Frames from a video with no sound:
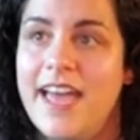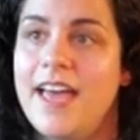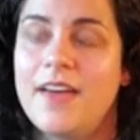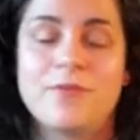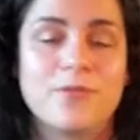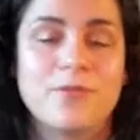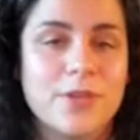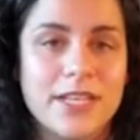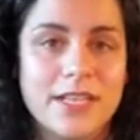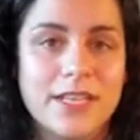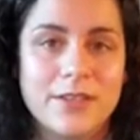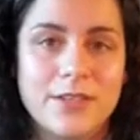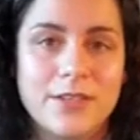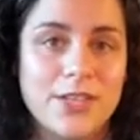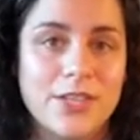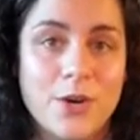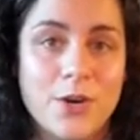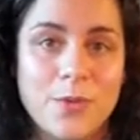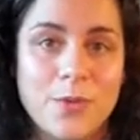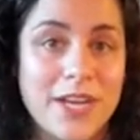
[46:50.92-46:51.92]
every you
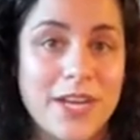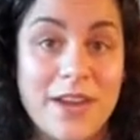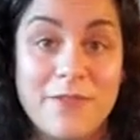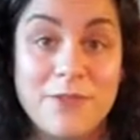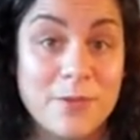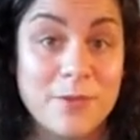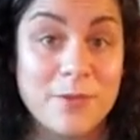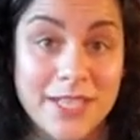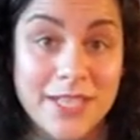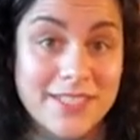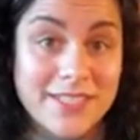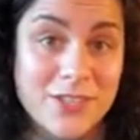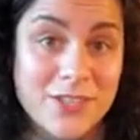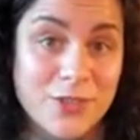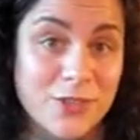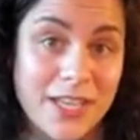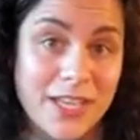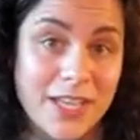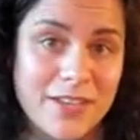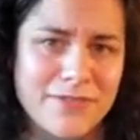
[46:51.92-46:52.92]
know when everyone else in
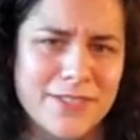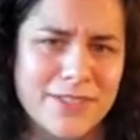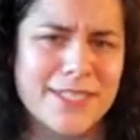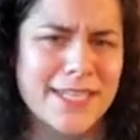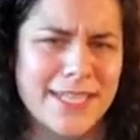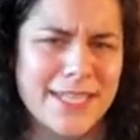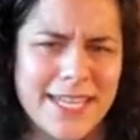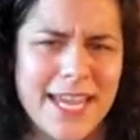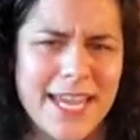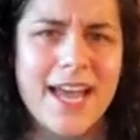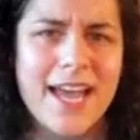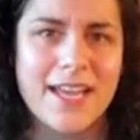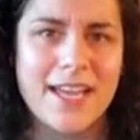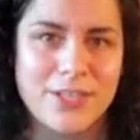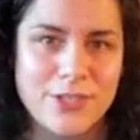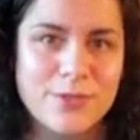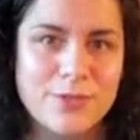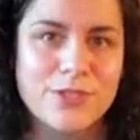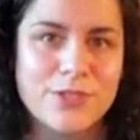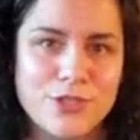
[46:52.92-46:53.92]
your life is like yeah
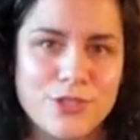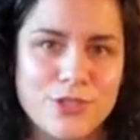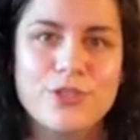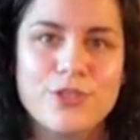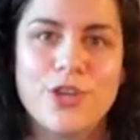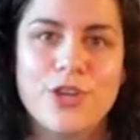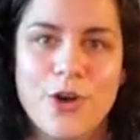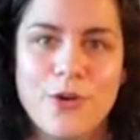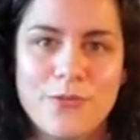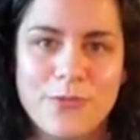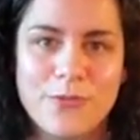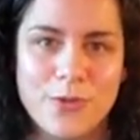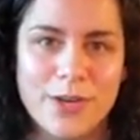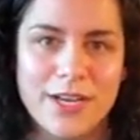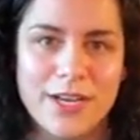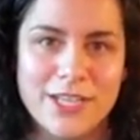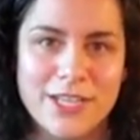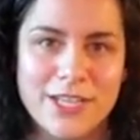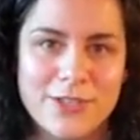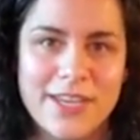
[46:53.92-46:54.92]
you can, you can go
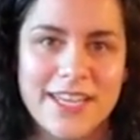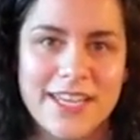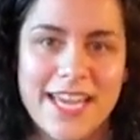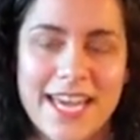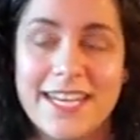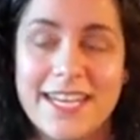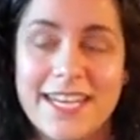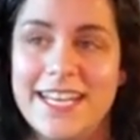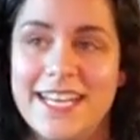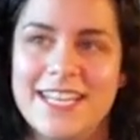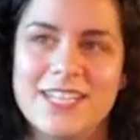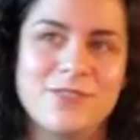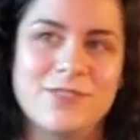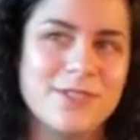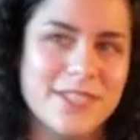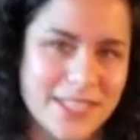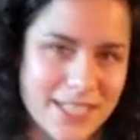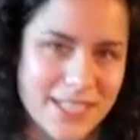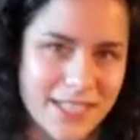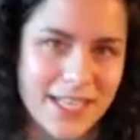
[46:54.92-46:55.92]
for it you can get it and you
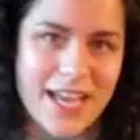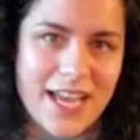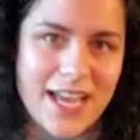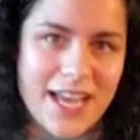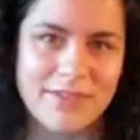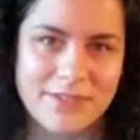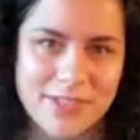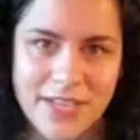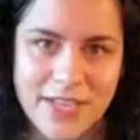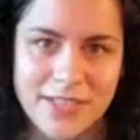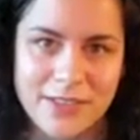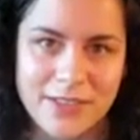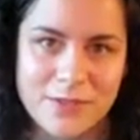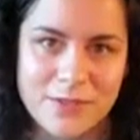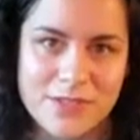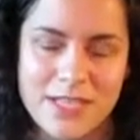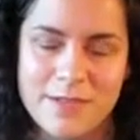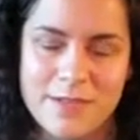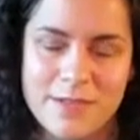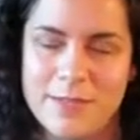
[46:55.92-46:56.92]
still have to fight
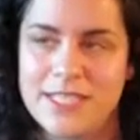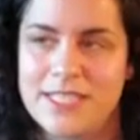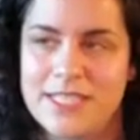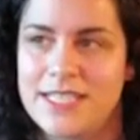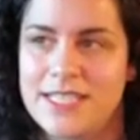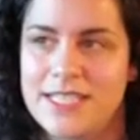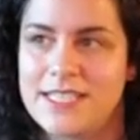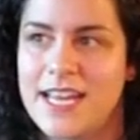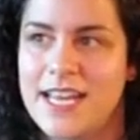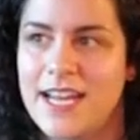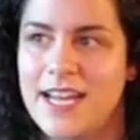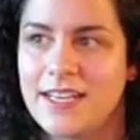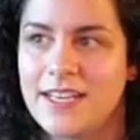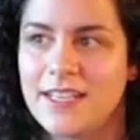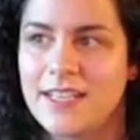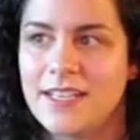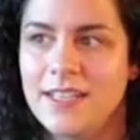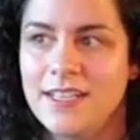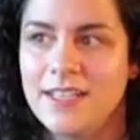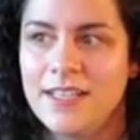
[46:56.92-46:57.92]
those demons inside
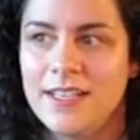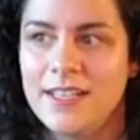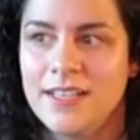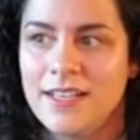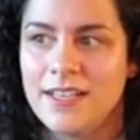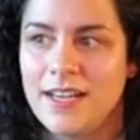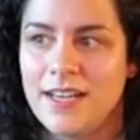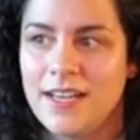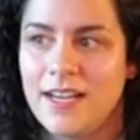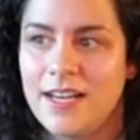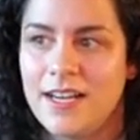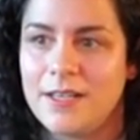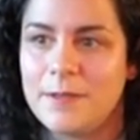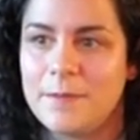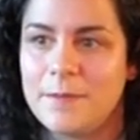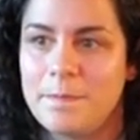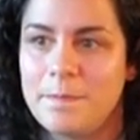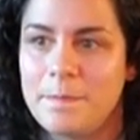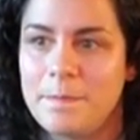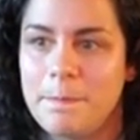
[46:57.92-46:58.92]

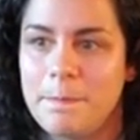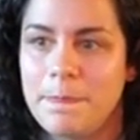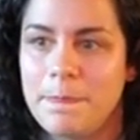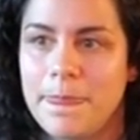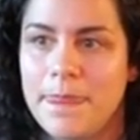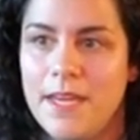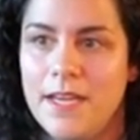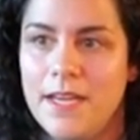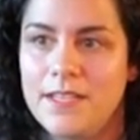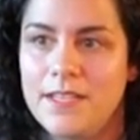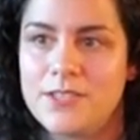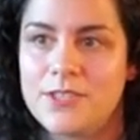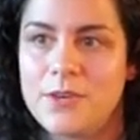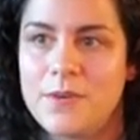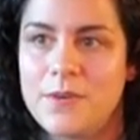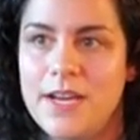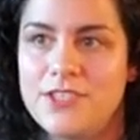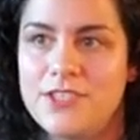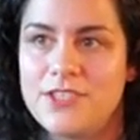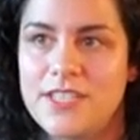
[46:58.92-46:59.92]
um, and
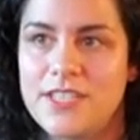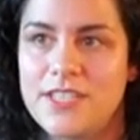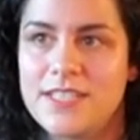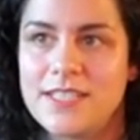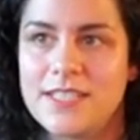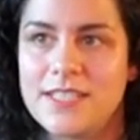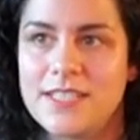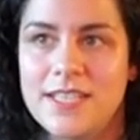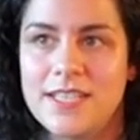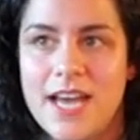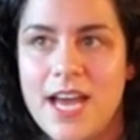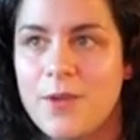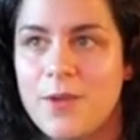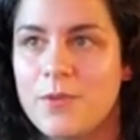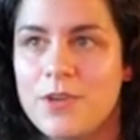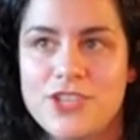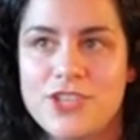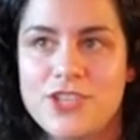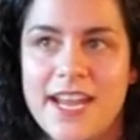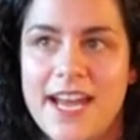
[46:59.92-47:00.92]
so I just, I wish I